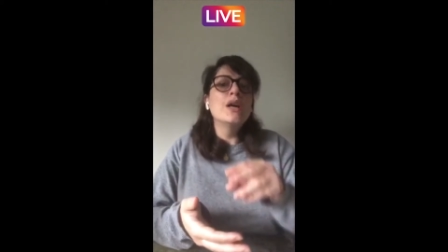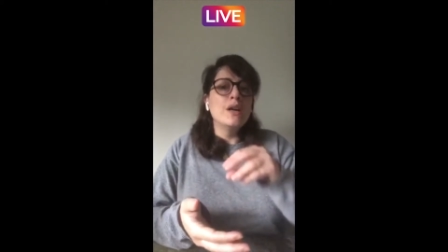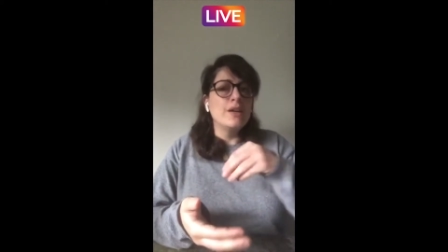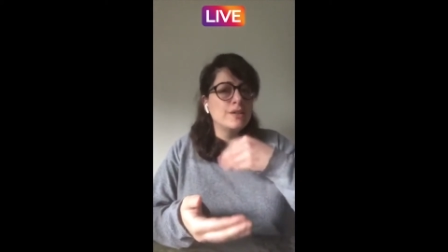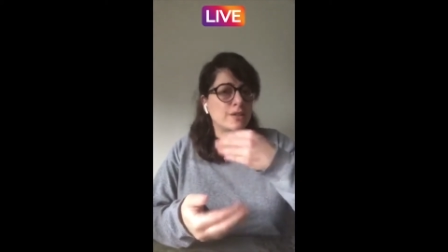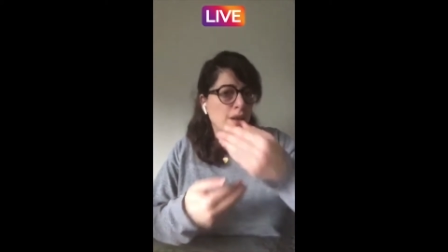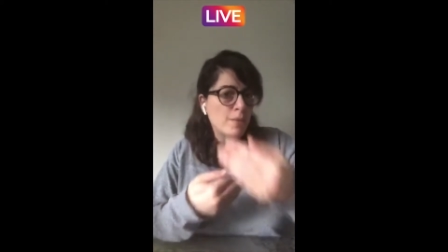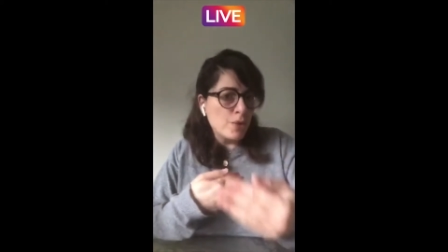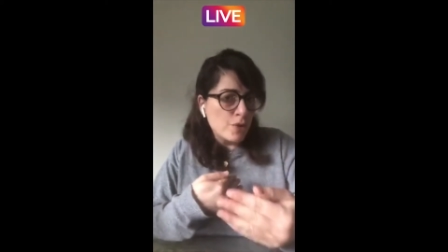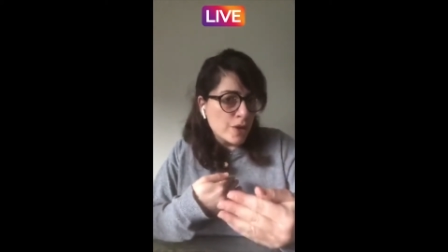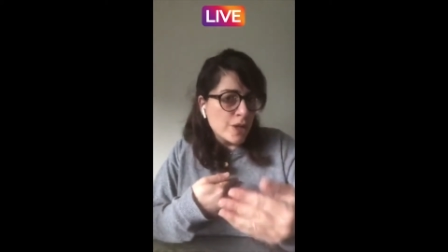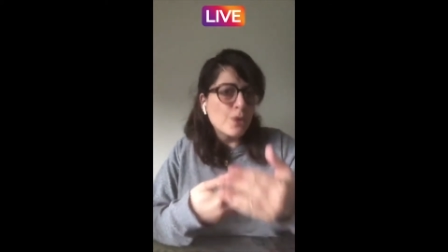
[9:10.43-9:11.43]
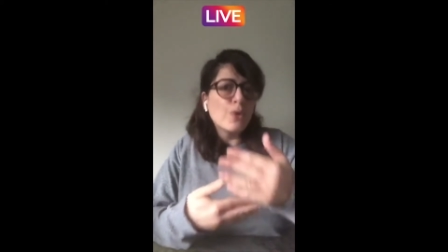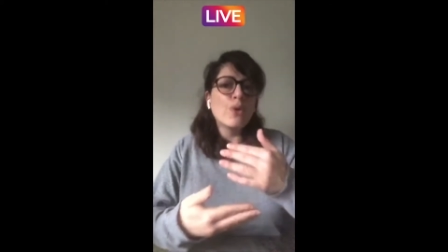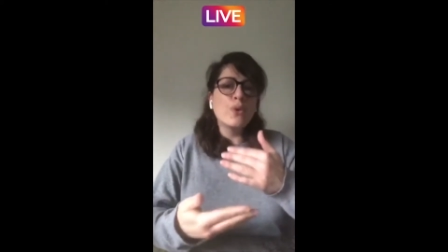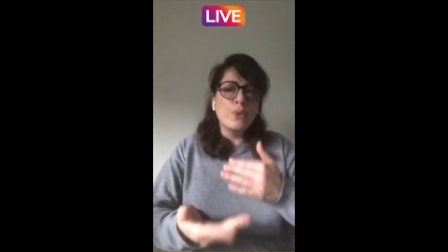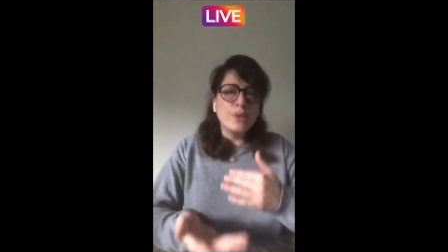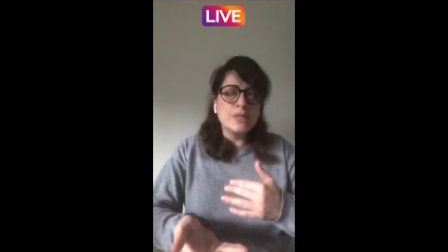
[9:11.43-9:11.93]
a summery or
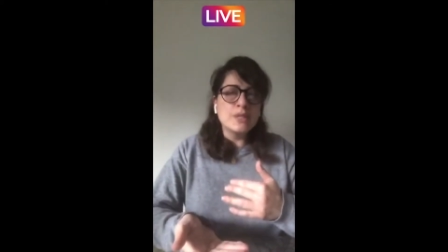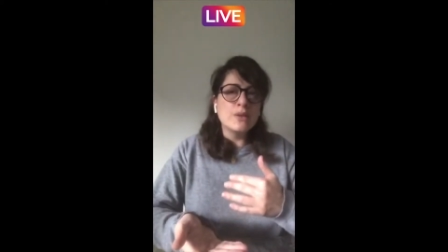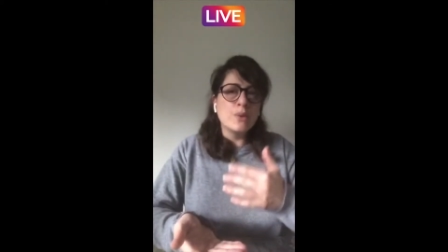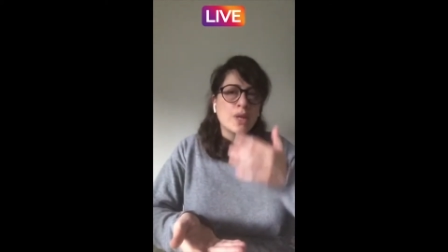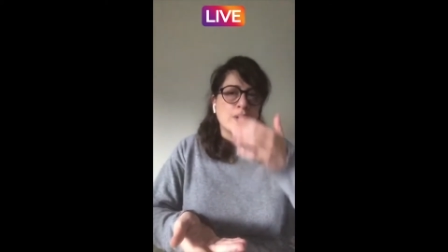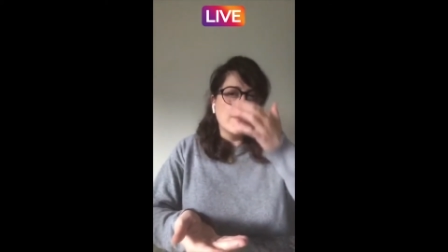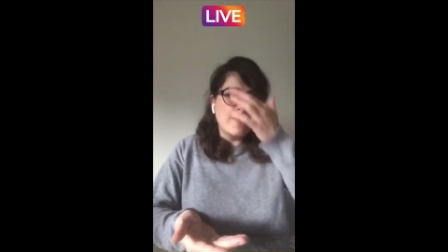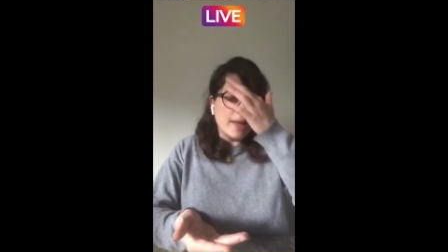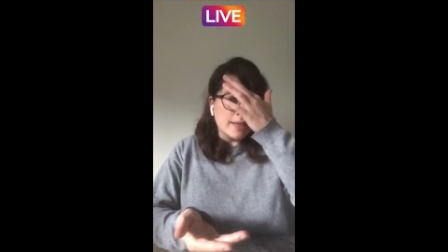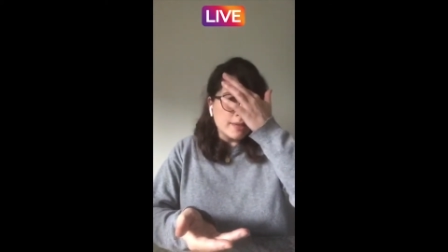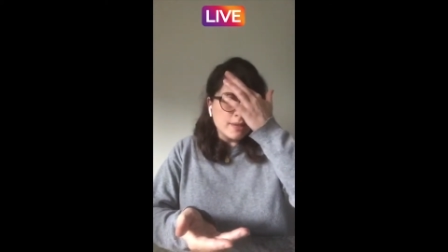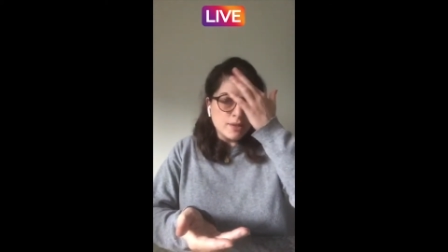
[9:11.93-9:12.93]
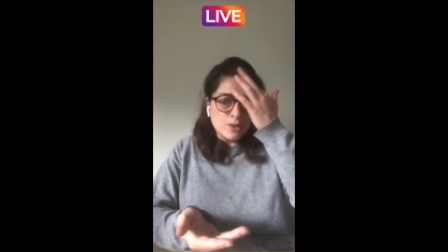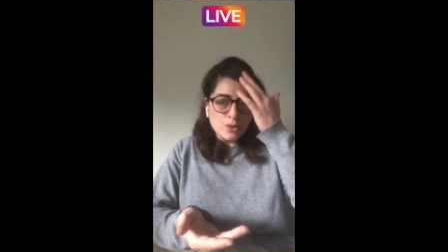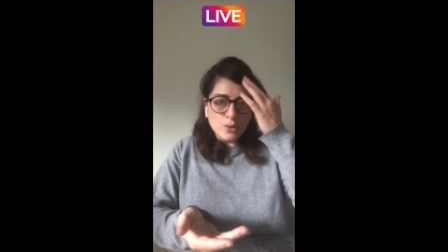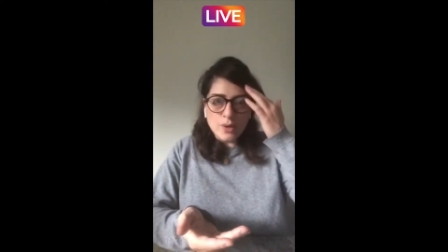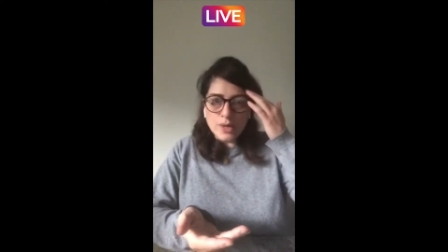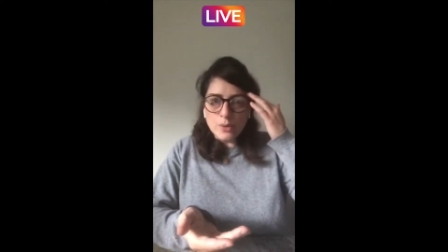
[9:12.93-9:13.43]
wintry event
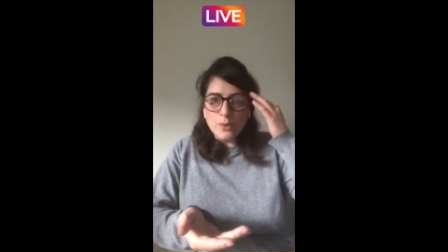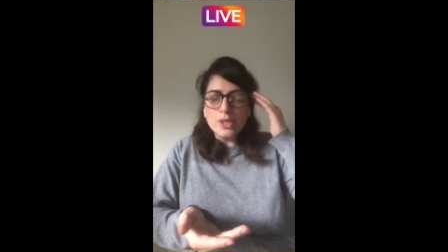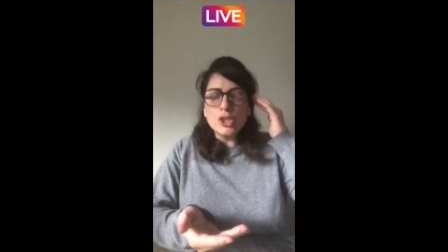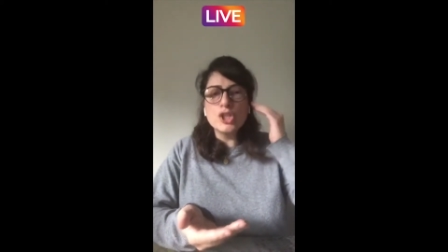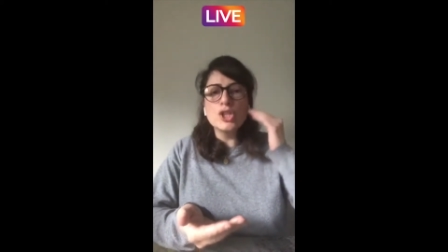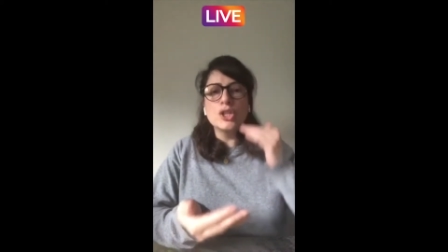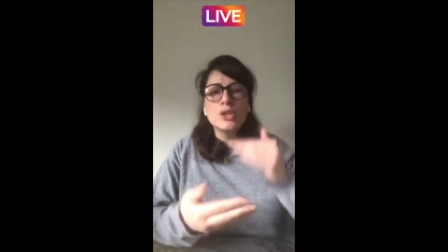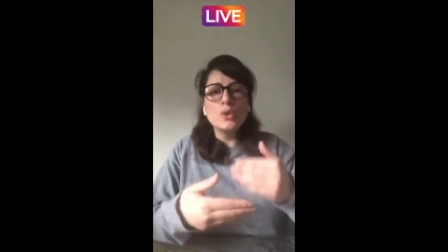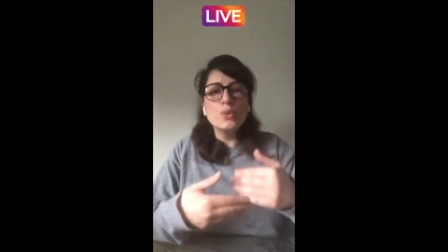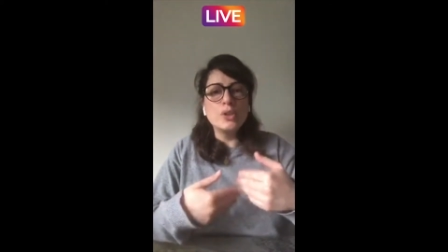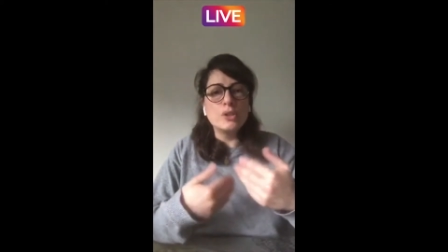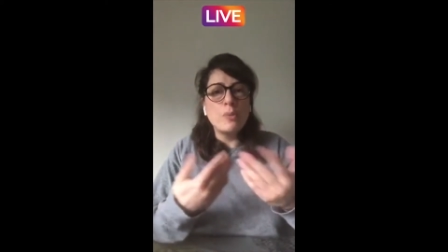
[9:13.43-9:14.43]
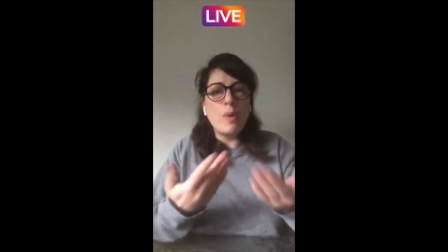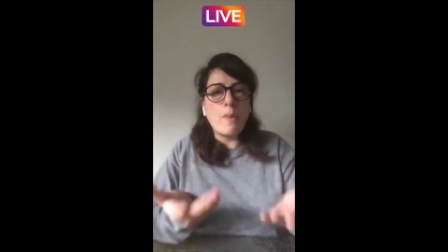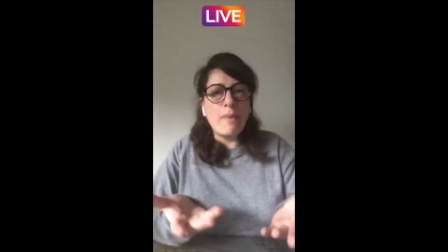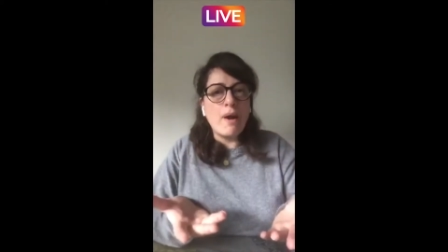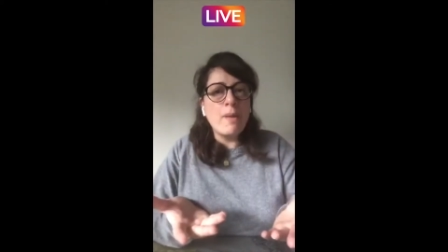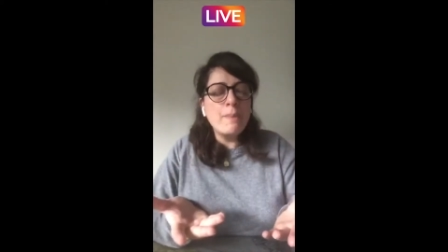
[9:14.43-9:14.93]
during which you would pop
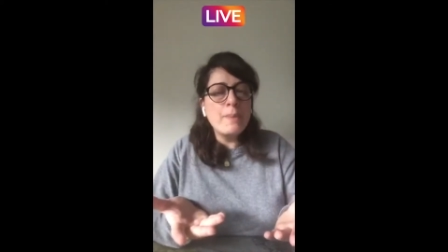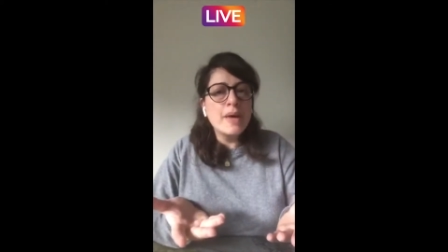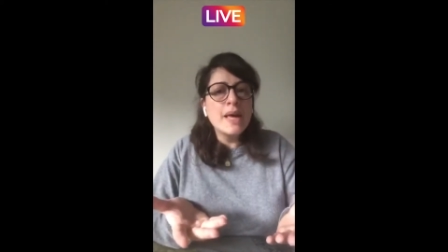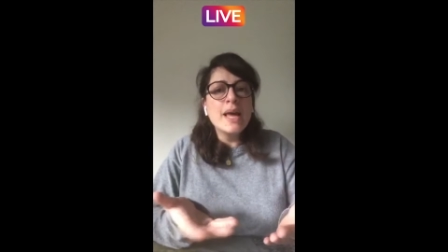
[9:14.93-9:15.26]
up